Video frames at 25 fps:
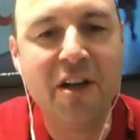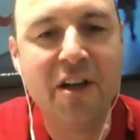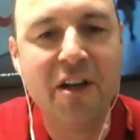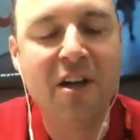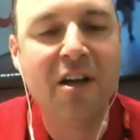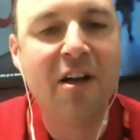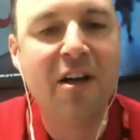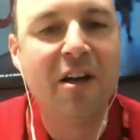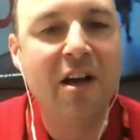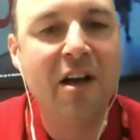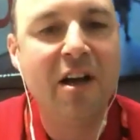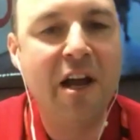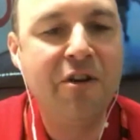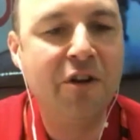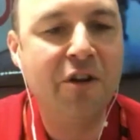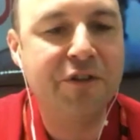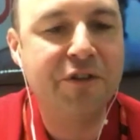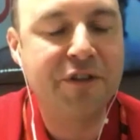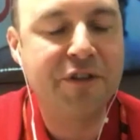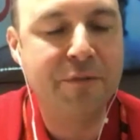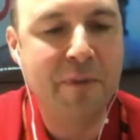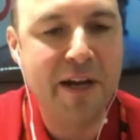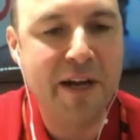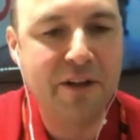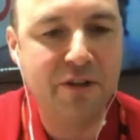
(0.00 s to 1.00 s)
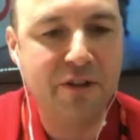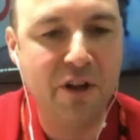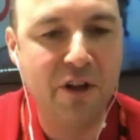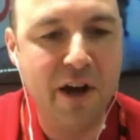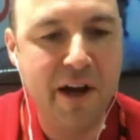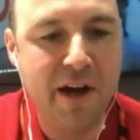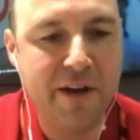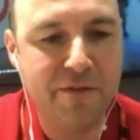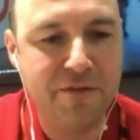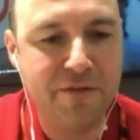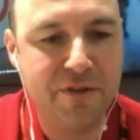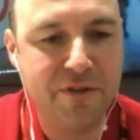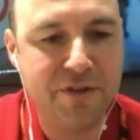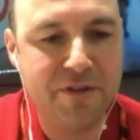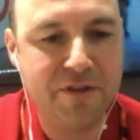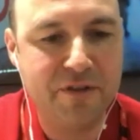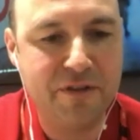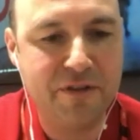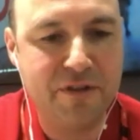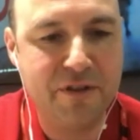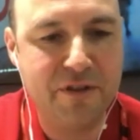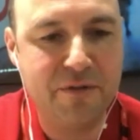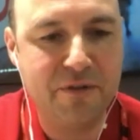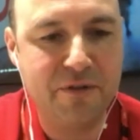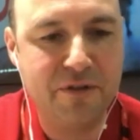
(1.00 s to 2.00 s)
and not to make light of
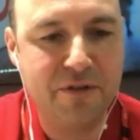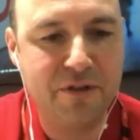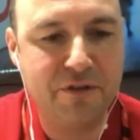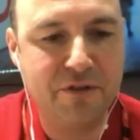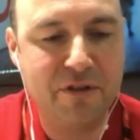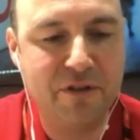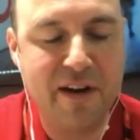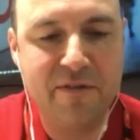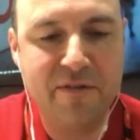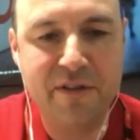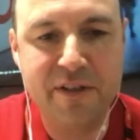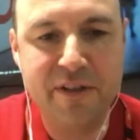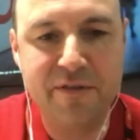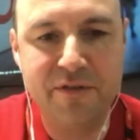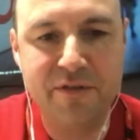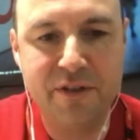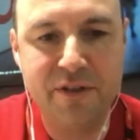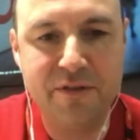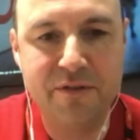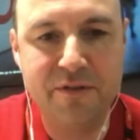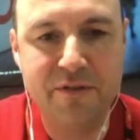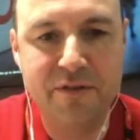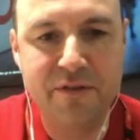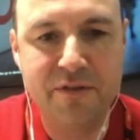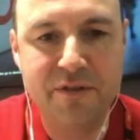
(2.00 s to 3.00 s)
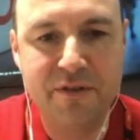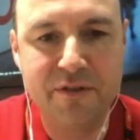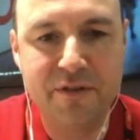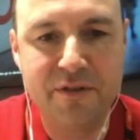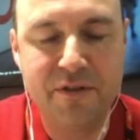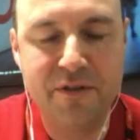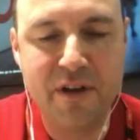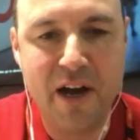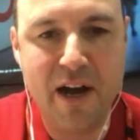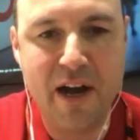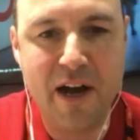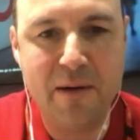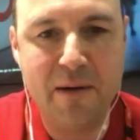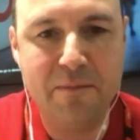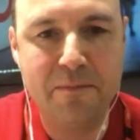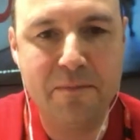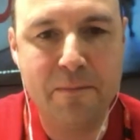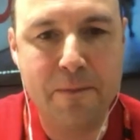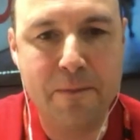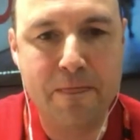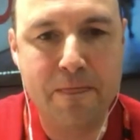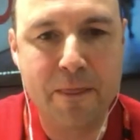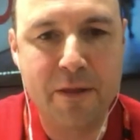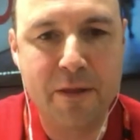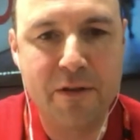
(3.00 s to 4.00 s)
the gravity of it
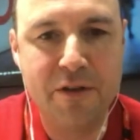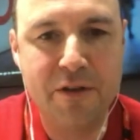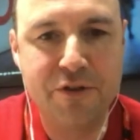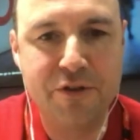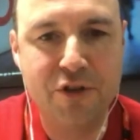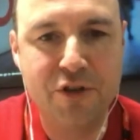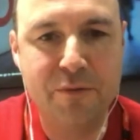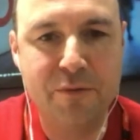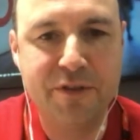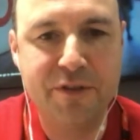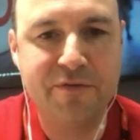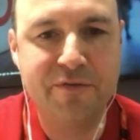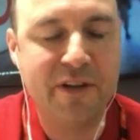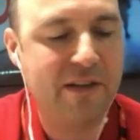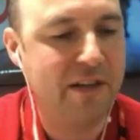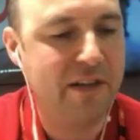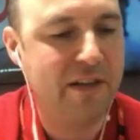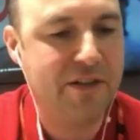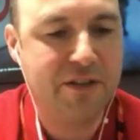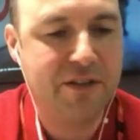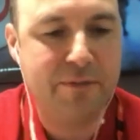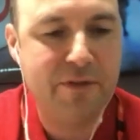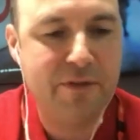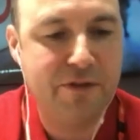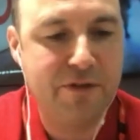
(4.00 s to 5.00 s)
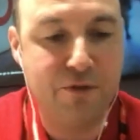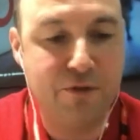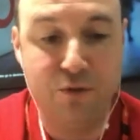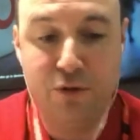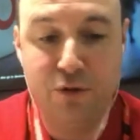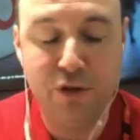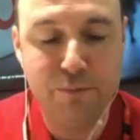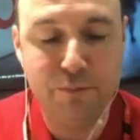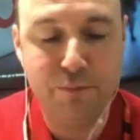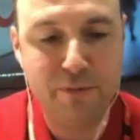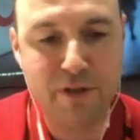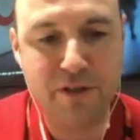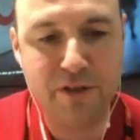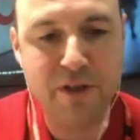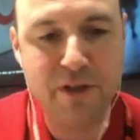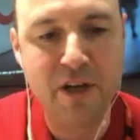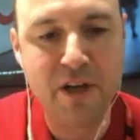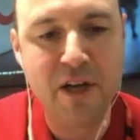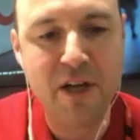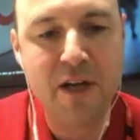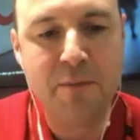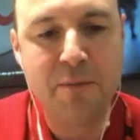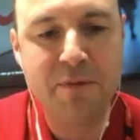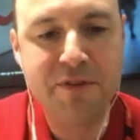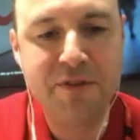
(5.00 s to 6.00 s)
in terms of our customers at all, but
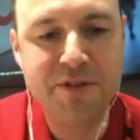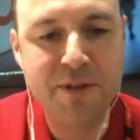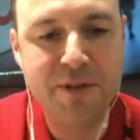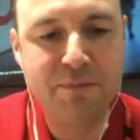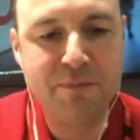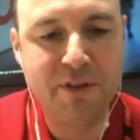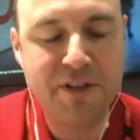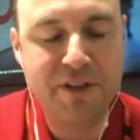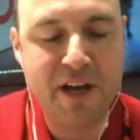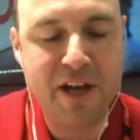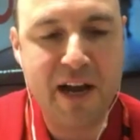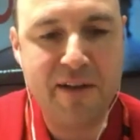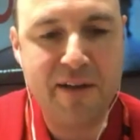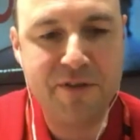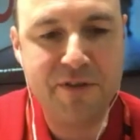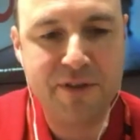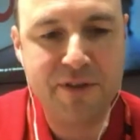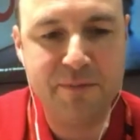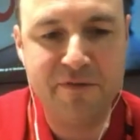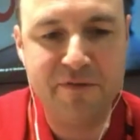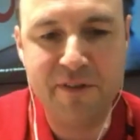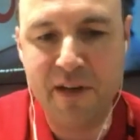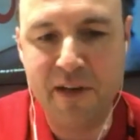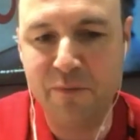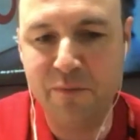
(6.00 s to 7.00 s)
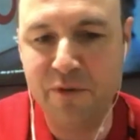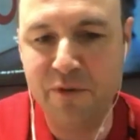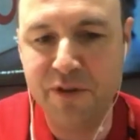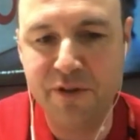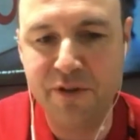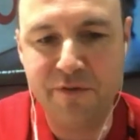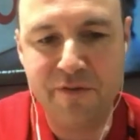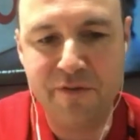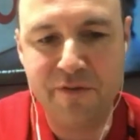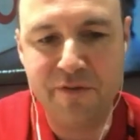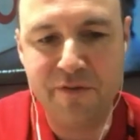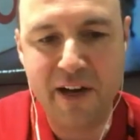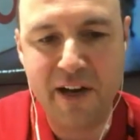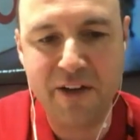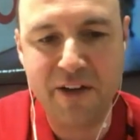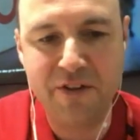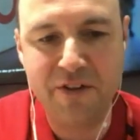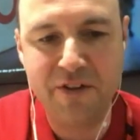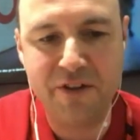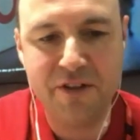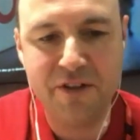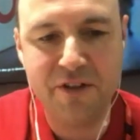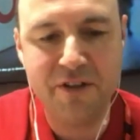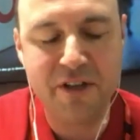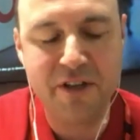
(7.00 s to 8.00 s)
simply to have some fun with the fact
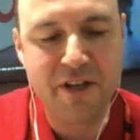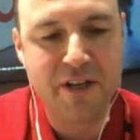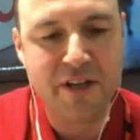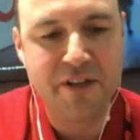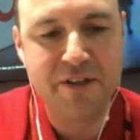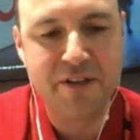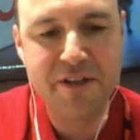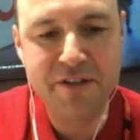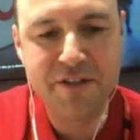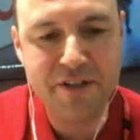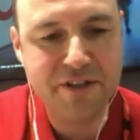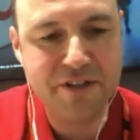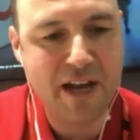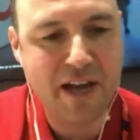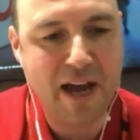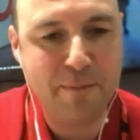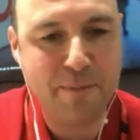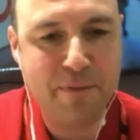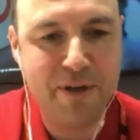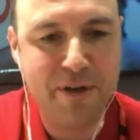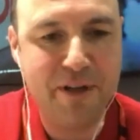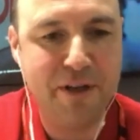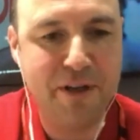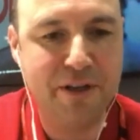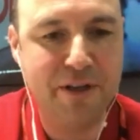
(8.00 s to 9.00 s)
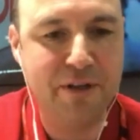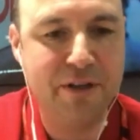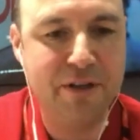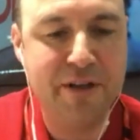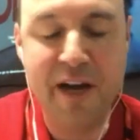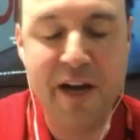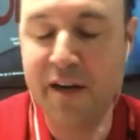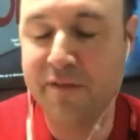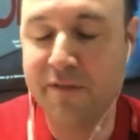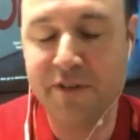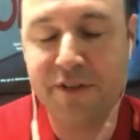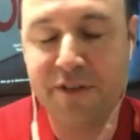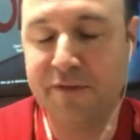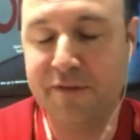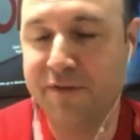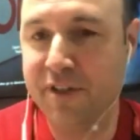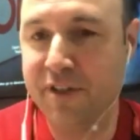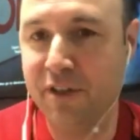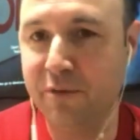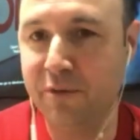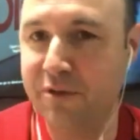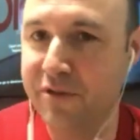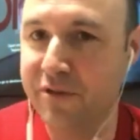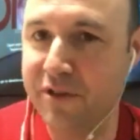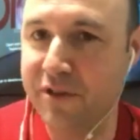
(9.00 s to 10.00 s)
that this is happening. None of us have
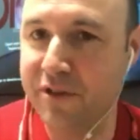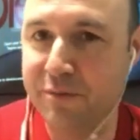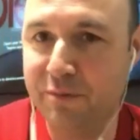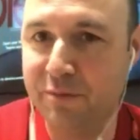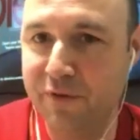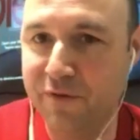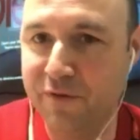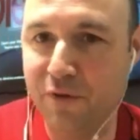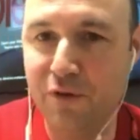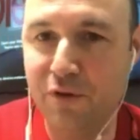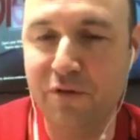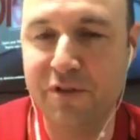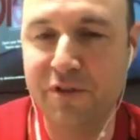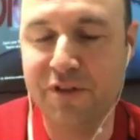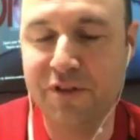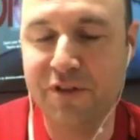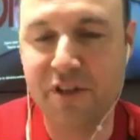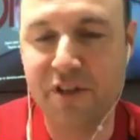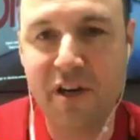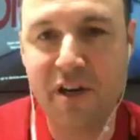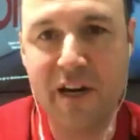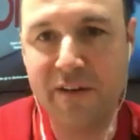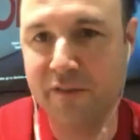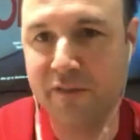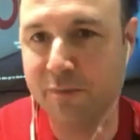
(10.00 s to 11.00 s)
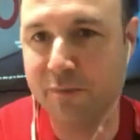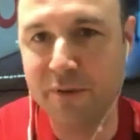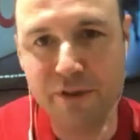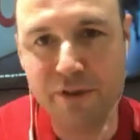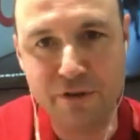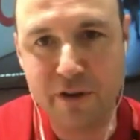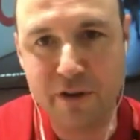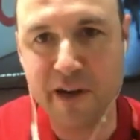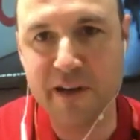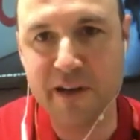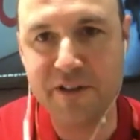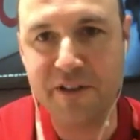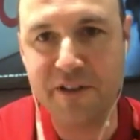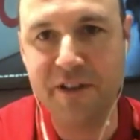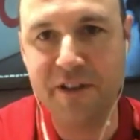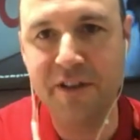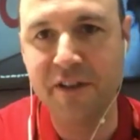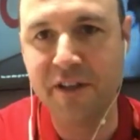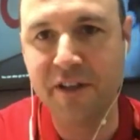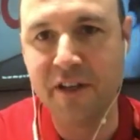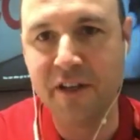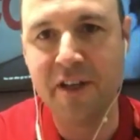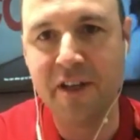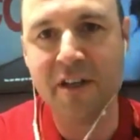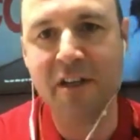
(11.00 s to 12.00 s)
dealt with this before. It's kind of a bit
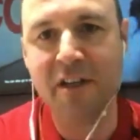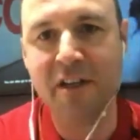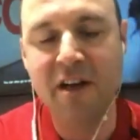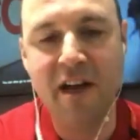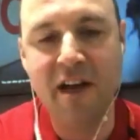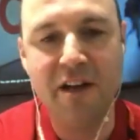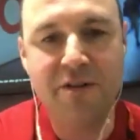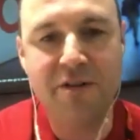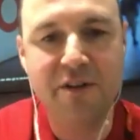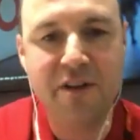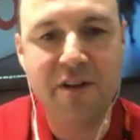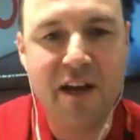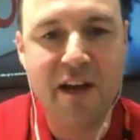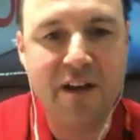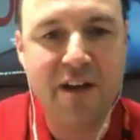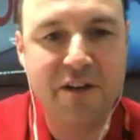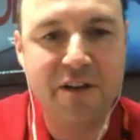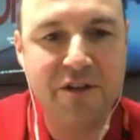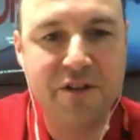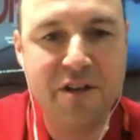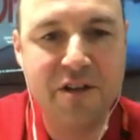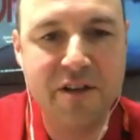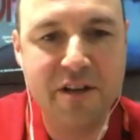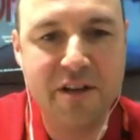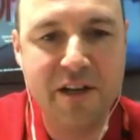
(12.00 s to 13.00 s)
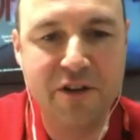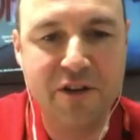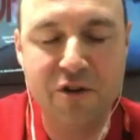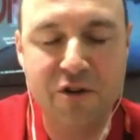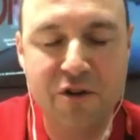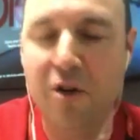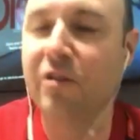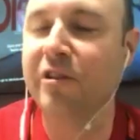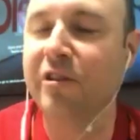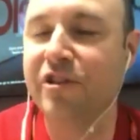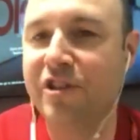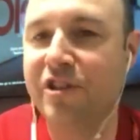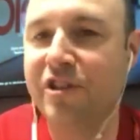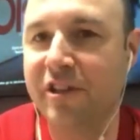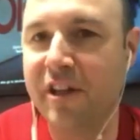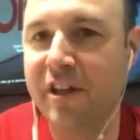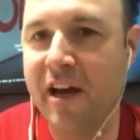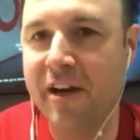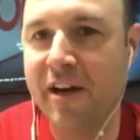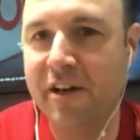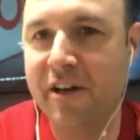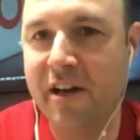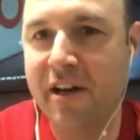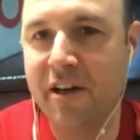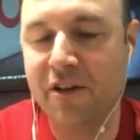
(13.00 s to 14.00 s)
crazy, and acknowledging
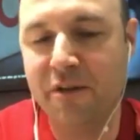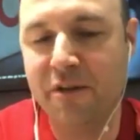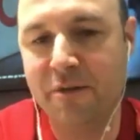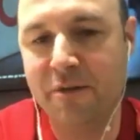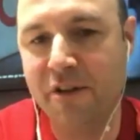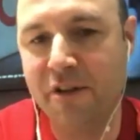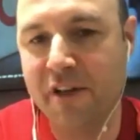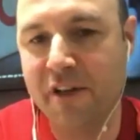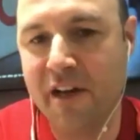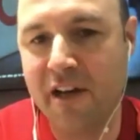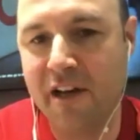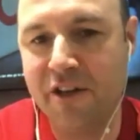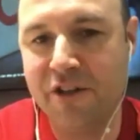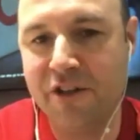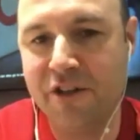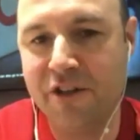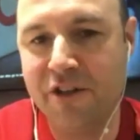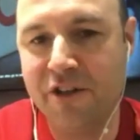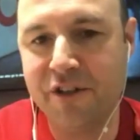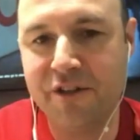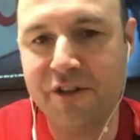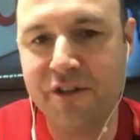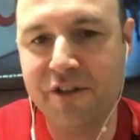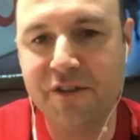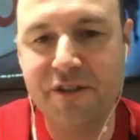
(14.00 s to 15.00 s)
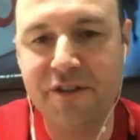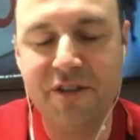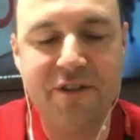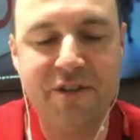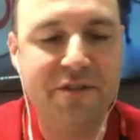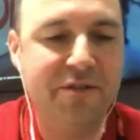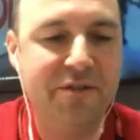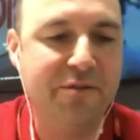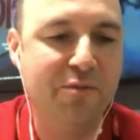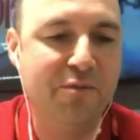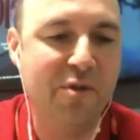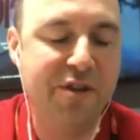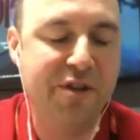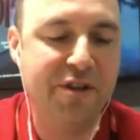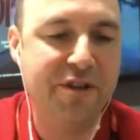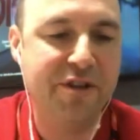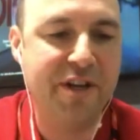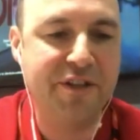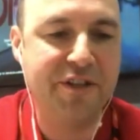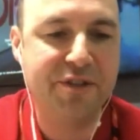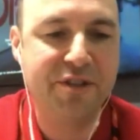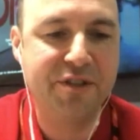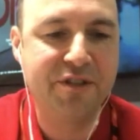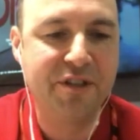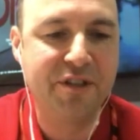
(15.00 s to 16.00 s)
that in our communications, and whether that's,